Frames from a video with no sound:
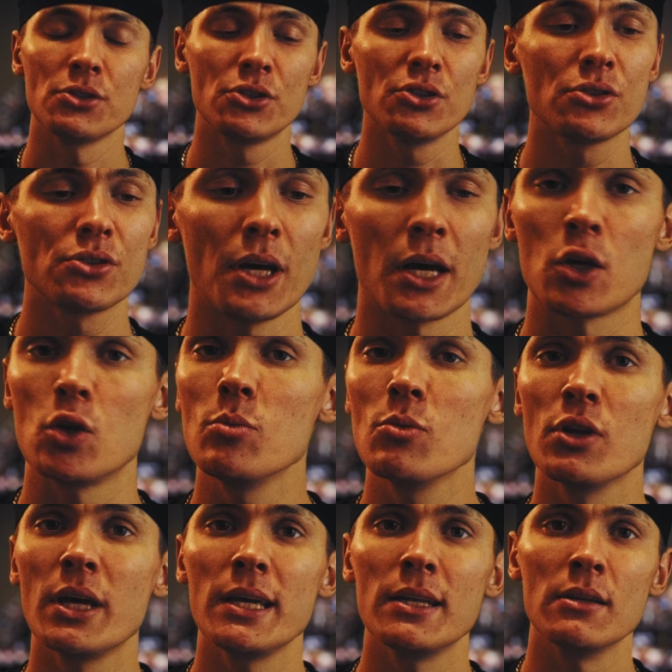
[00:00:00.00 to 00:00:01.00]
it's just
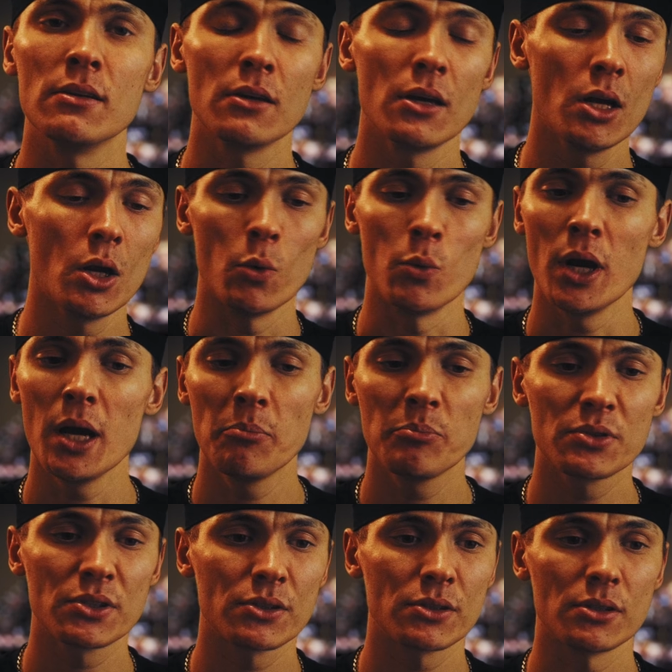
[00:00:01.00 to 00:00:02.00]
accumulating
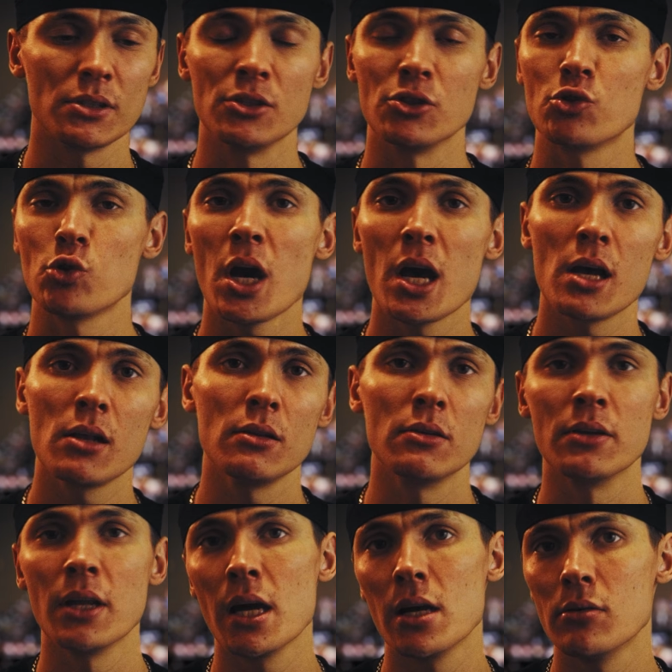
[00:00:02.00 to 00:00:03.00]
reps and
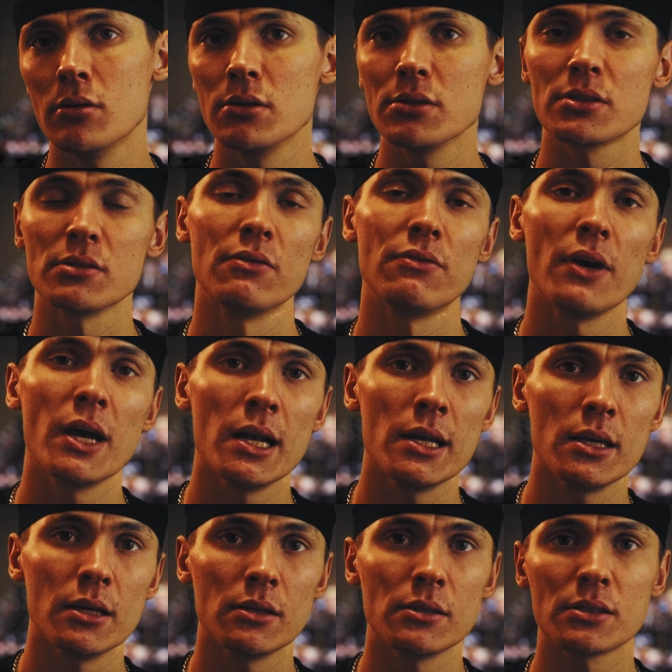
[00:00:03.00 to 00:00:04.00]
trial and errors and
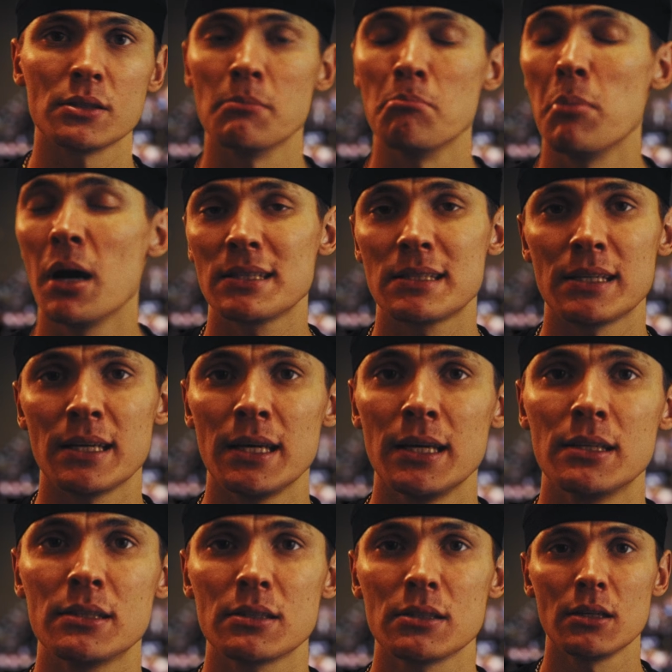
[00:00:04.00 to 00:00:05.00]
failures and bad
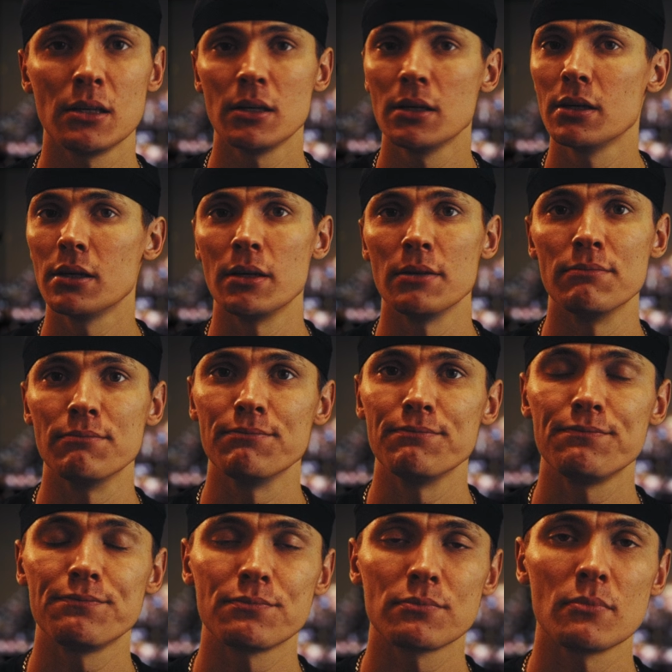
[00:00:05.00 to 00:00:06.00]
takes and